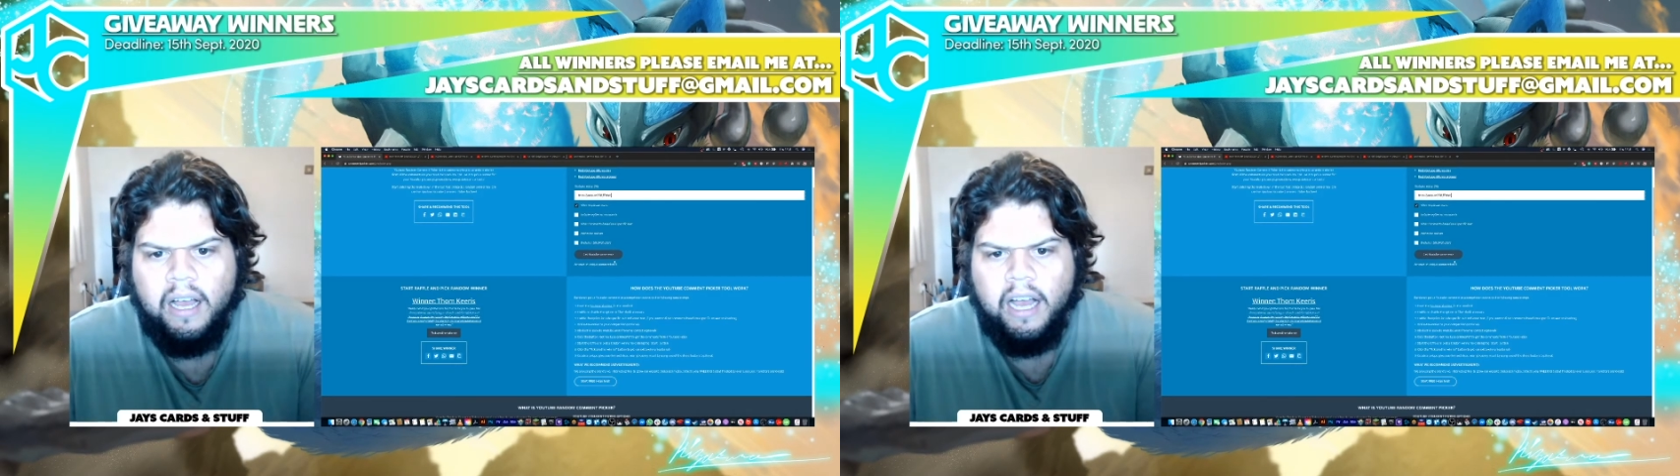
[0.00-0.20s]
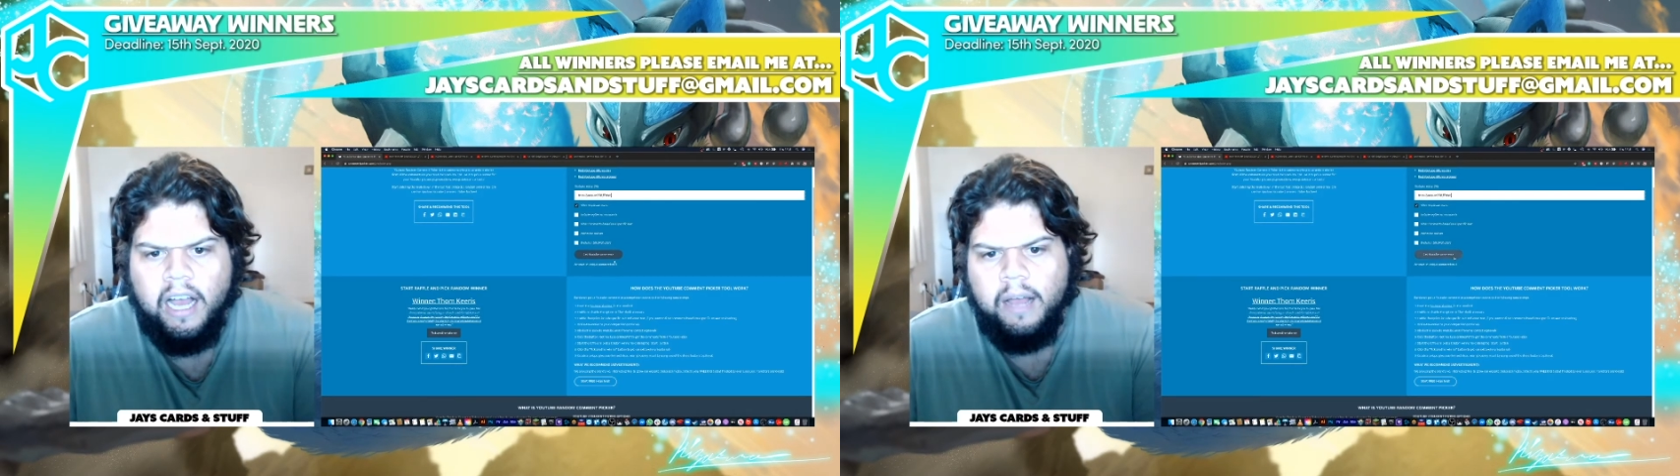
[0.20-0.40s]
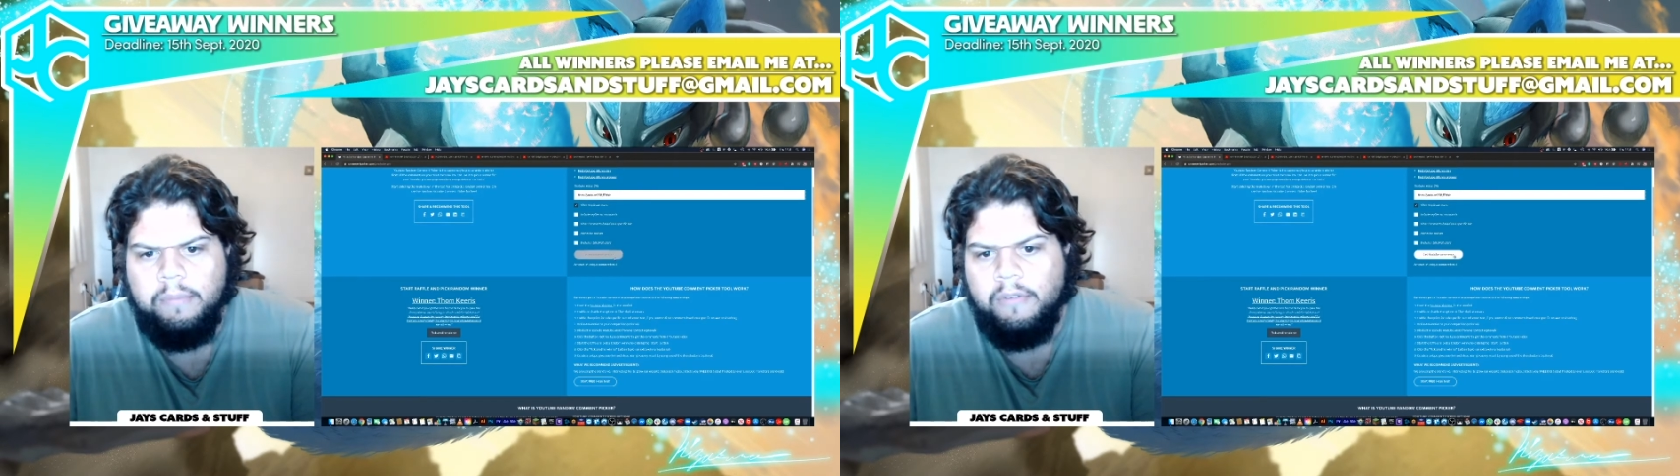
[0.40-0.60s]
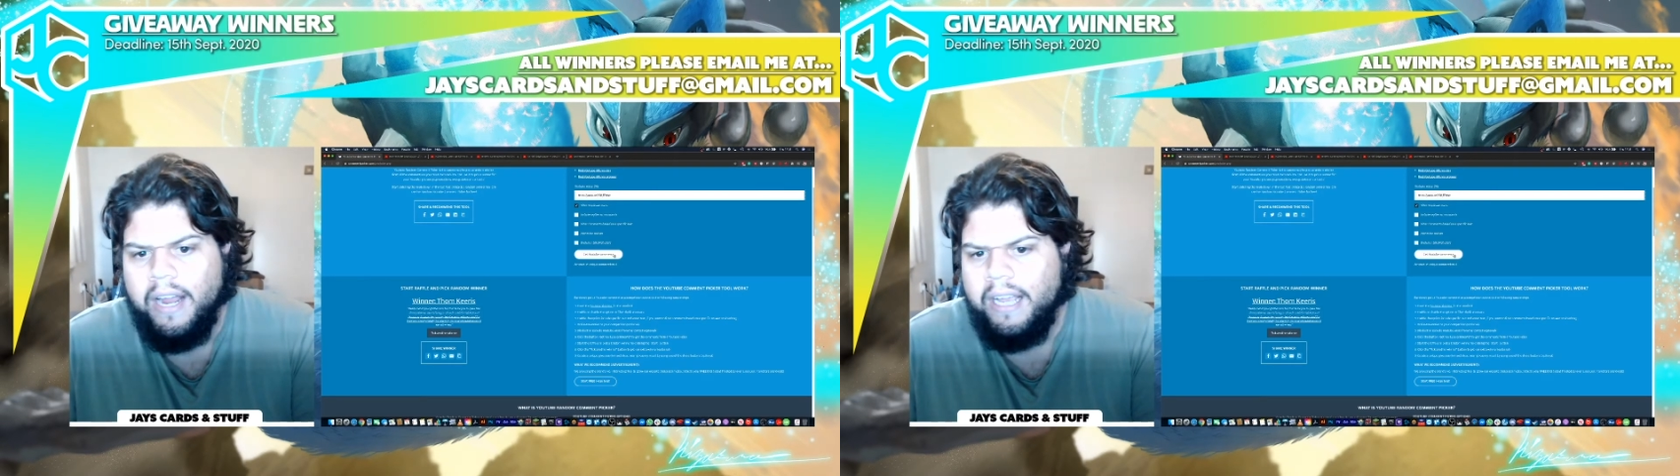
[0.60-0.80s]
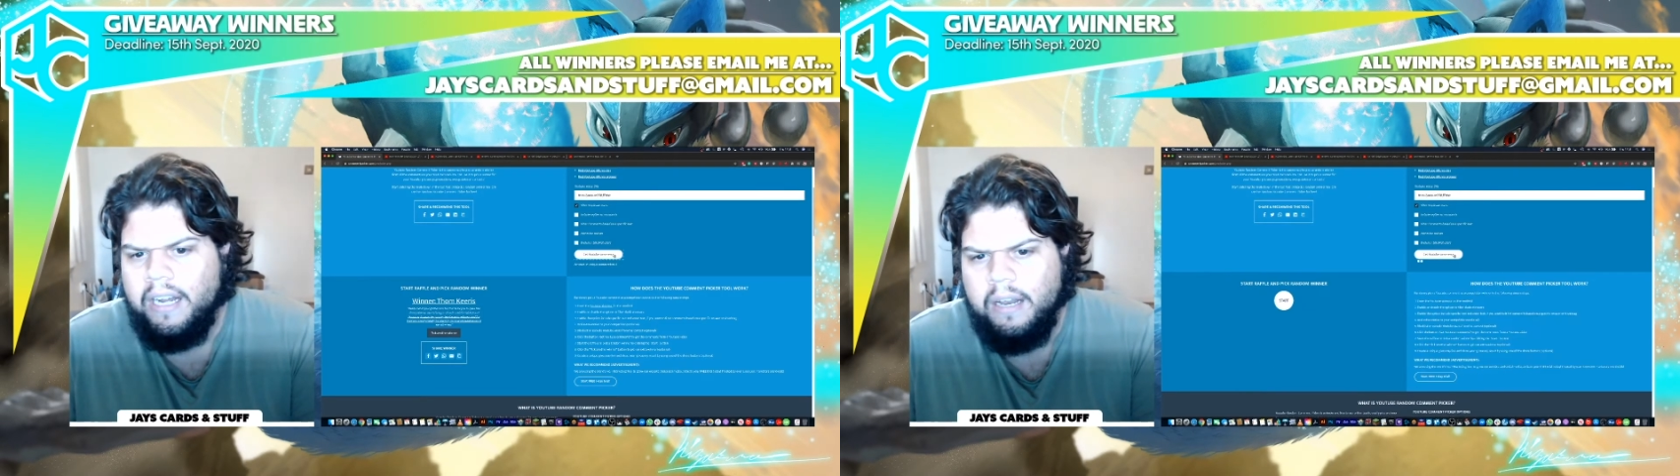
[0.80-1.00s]
Um, the
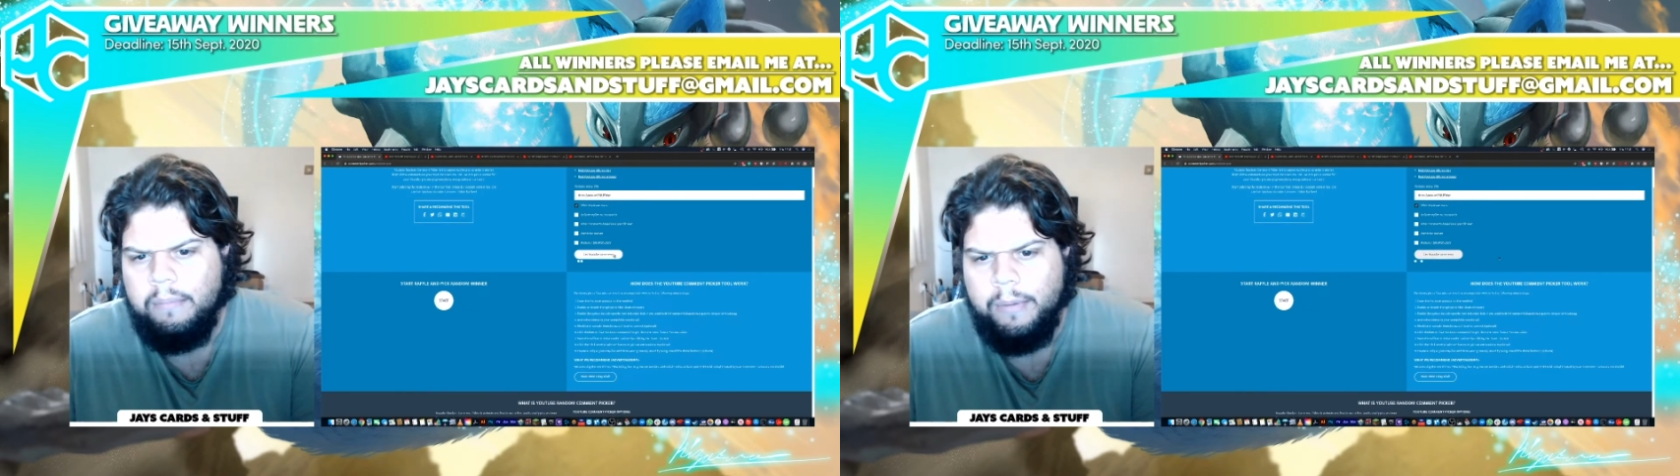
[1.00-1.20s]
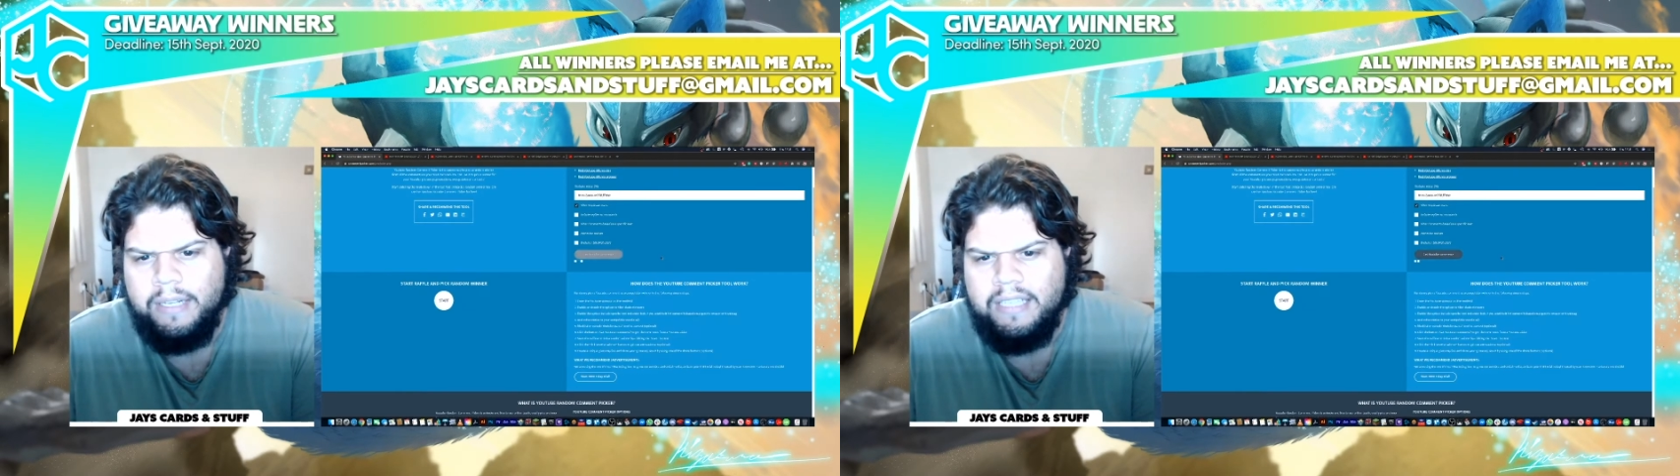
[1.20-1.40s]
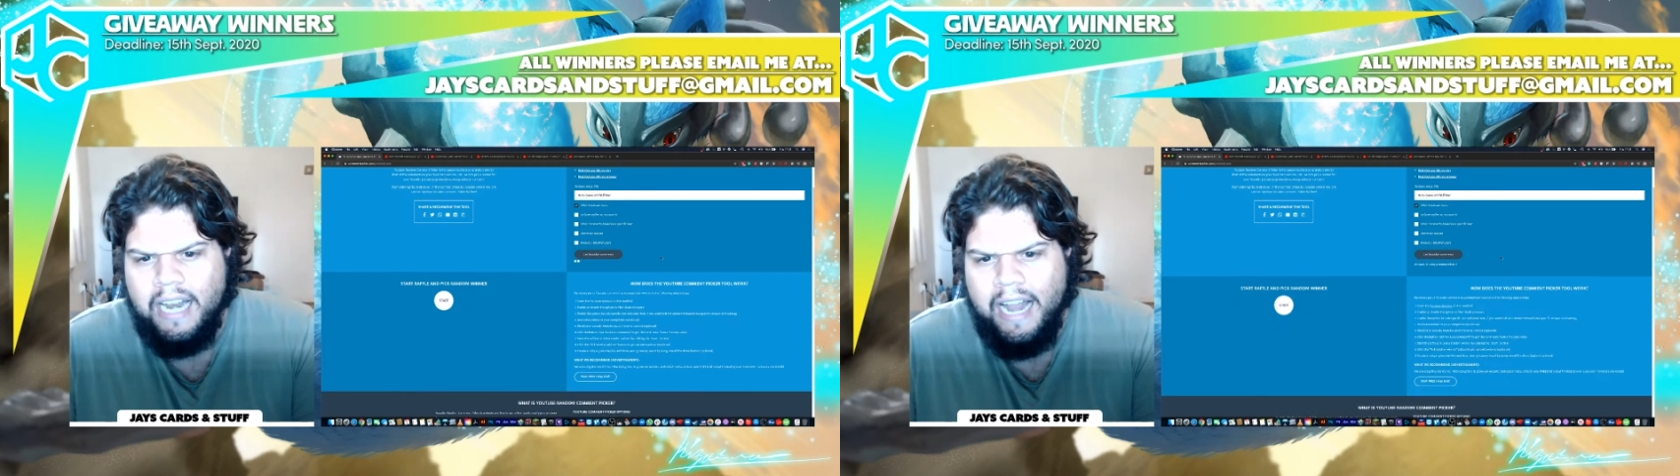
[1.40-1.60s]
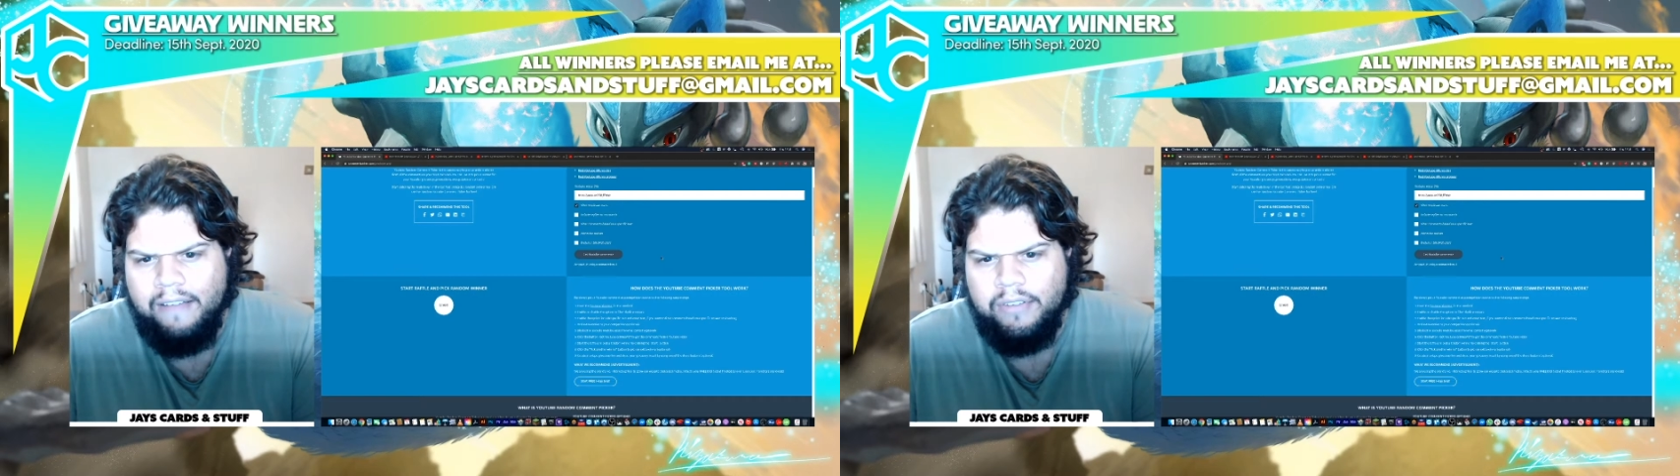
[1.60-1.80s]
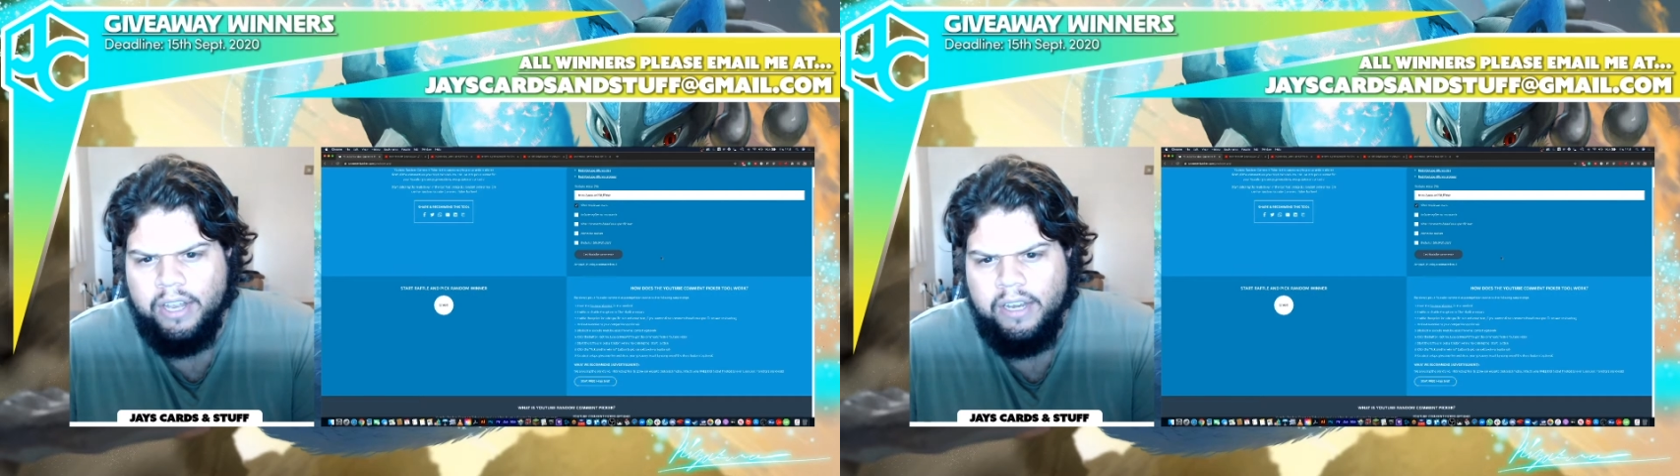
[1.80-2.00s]
record at the moment is
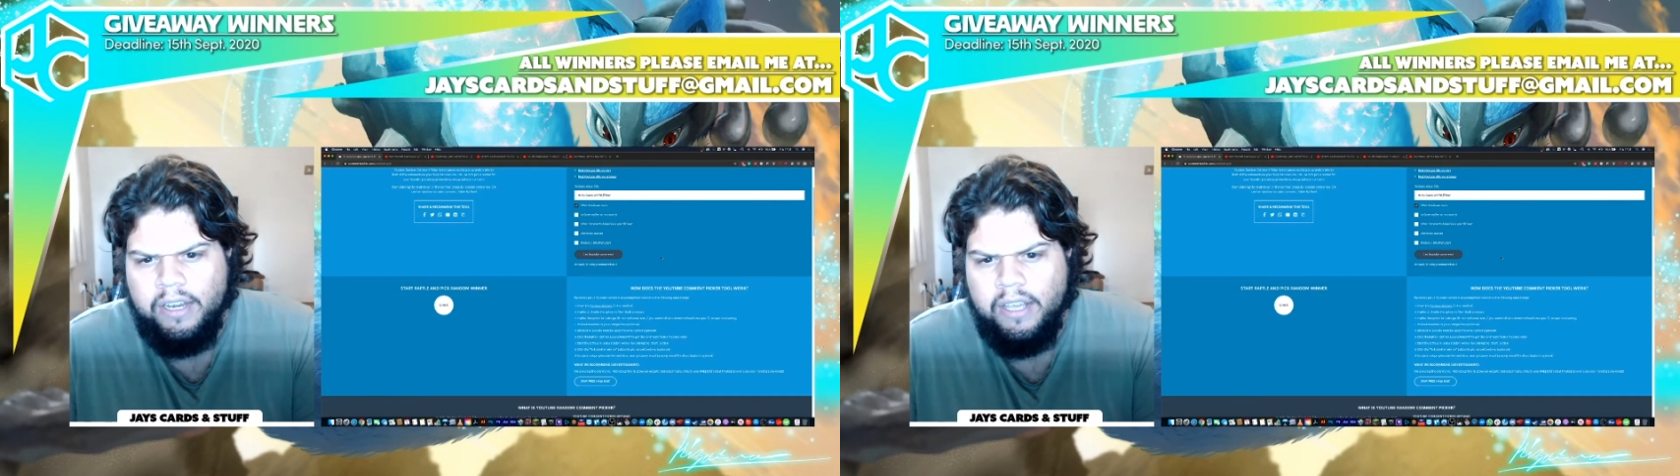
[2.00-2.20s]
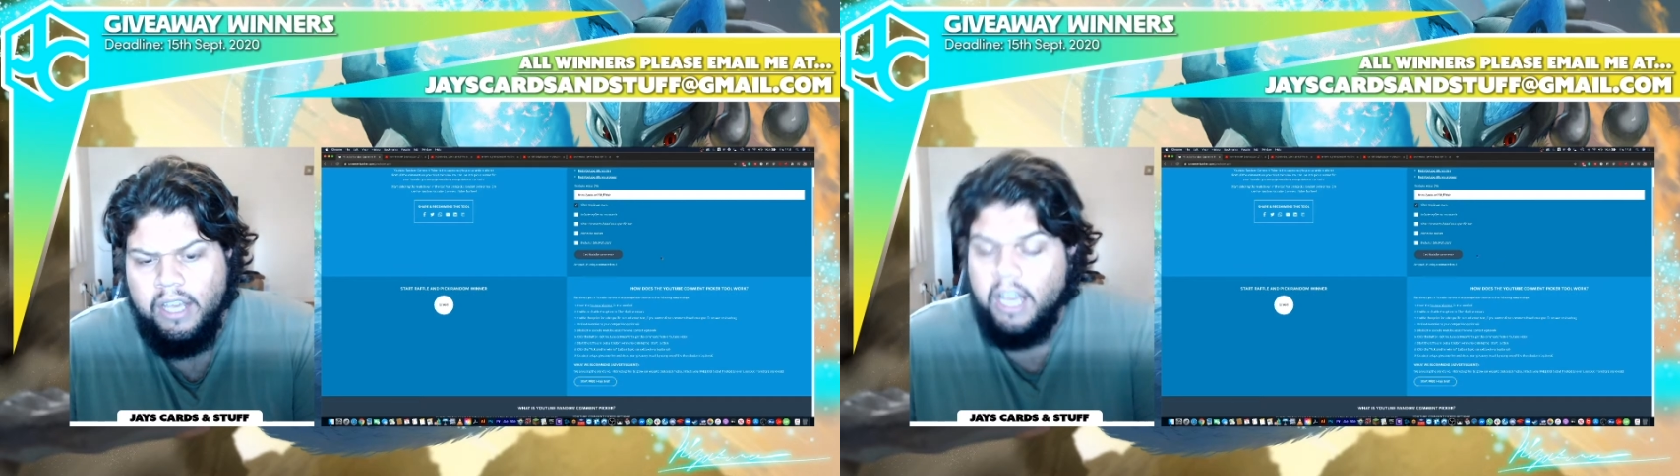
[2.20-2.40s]
11.